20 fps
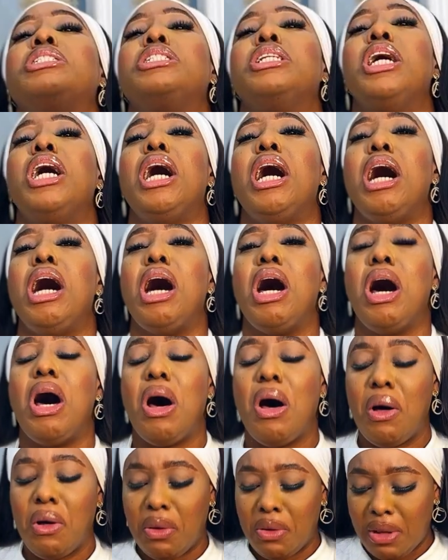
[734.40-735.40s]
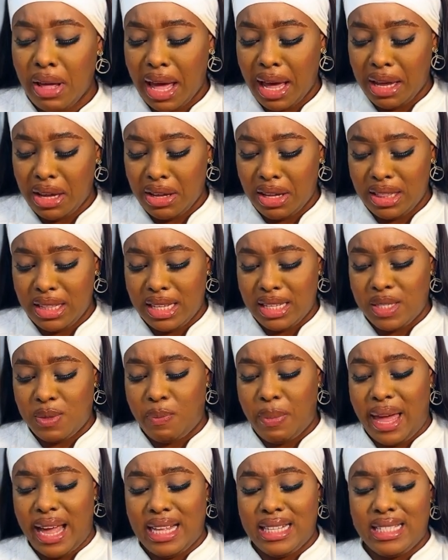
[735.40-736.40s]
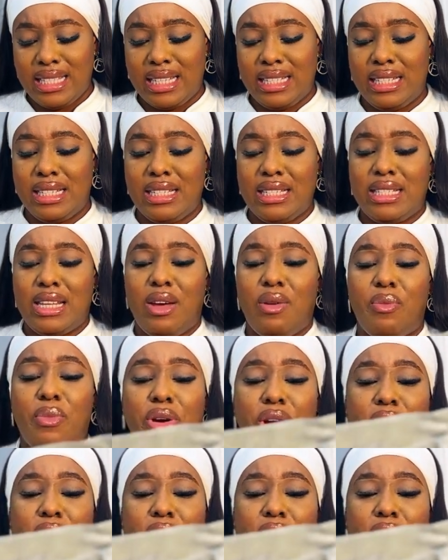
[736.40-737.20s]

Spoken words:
No! I got this pants in December,